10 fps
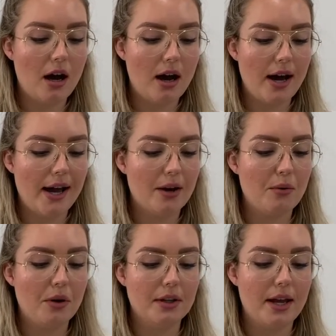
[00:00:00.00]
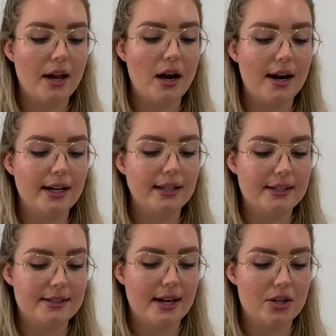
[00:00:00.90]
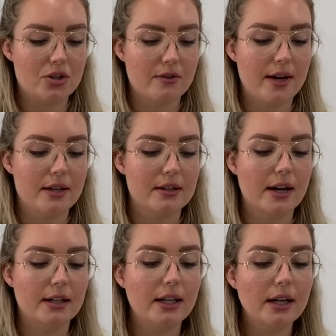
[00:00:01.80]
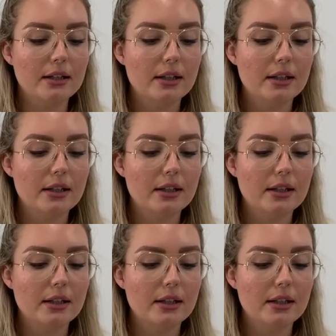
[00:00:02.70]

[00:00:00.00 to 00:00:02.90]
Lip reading: high quality, highly saturated colour.